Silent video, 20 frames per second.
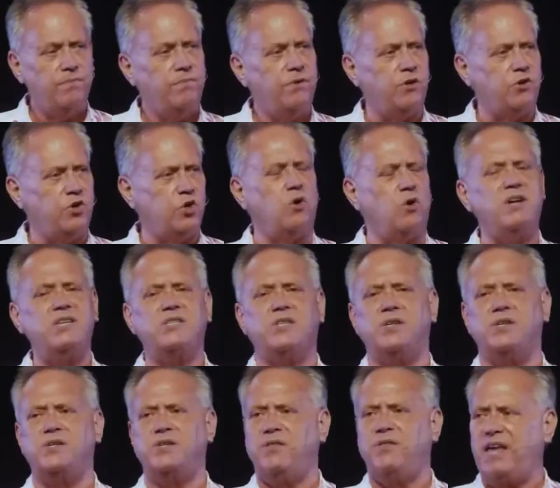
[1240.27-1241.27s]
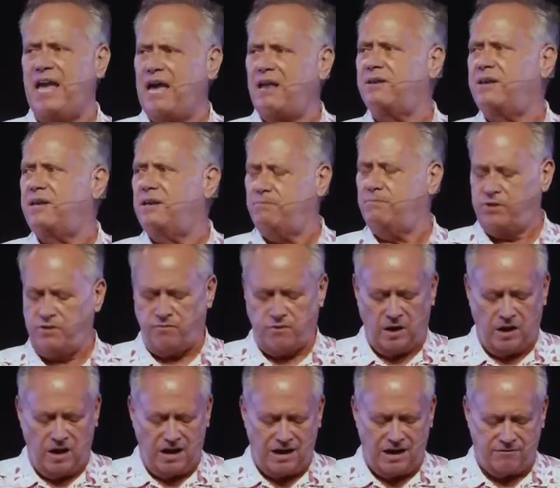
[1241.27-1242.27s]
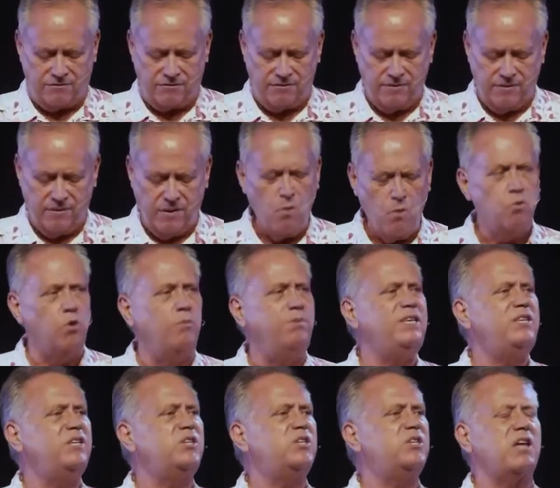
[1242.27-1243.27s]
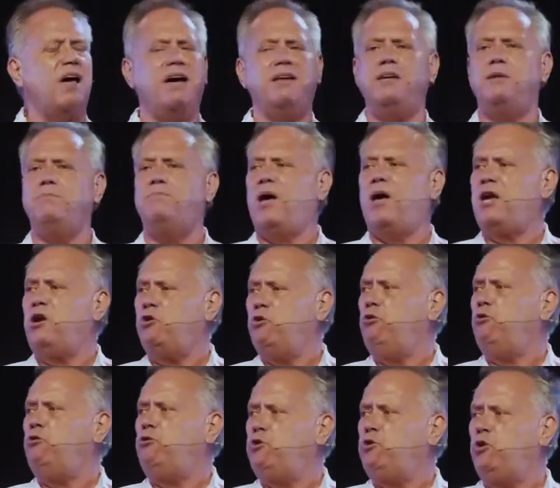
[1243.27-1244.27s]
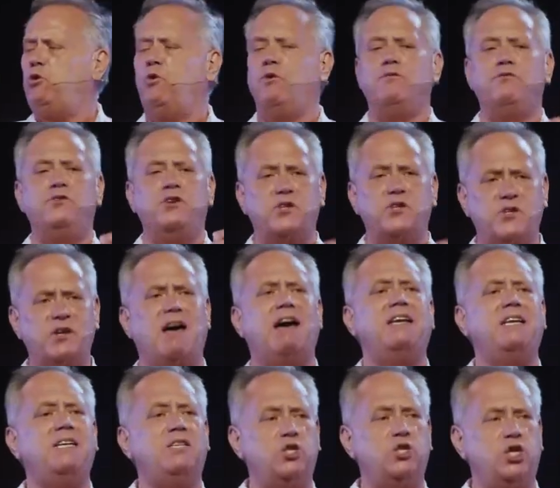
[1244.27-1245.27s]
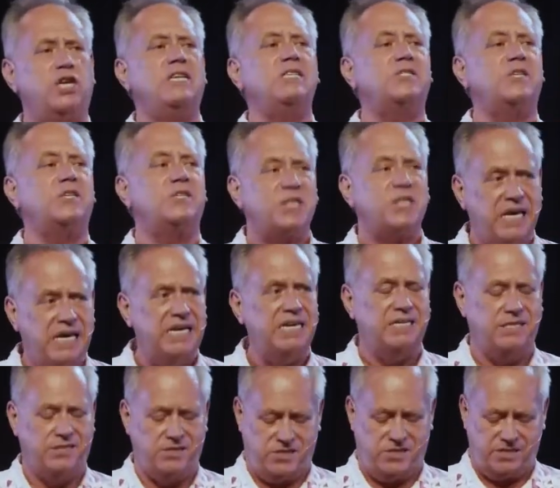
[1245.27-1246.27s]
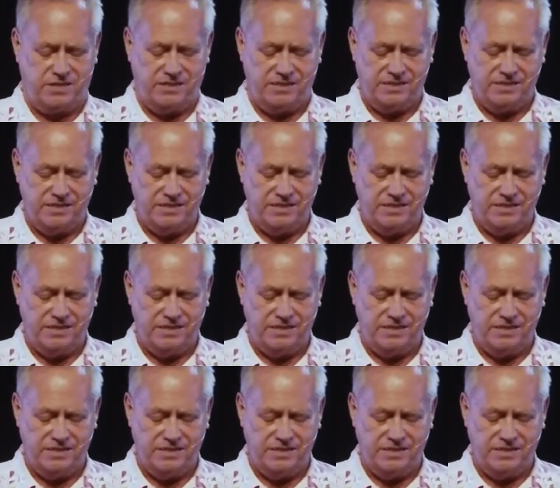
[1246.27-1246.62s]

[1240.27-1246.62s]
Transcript: Your choices and the outcomes of your life will be decided by who you have decided Jesus is.